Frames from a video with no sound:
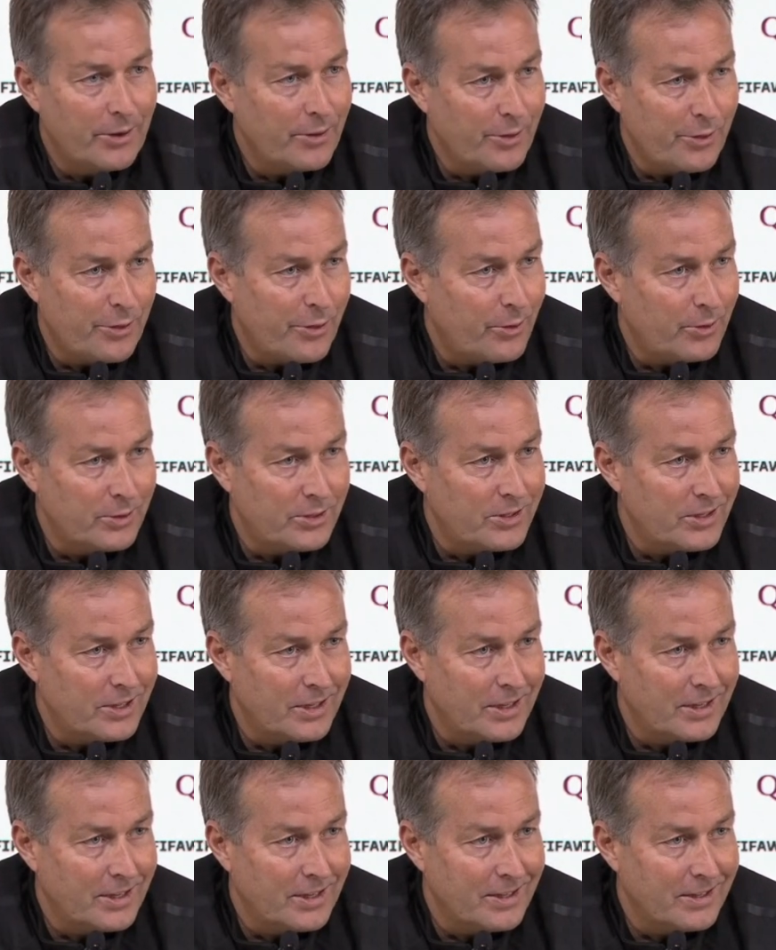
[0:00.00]
other thoughts
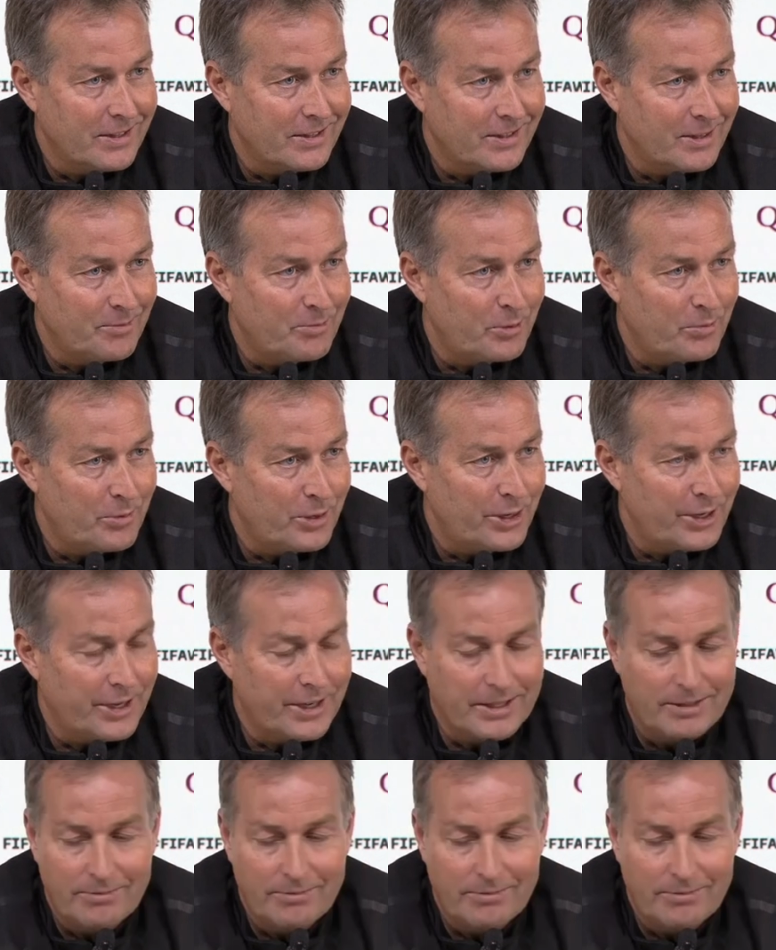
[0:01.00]
than preparing.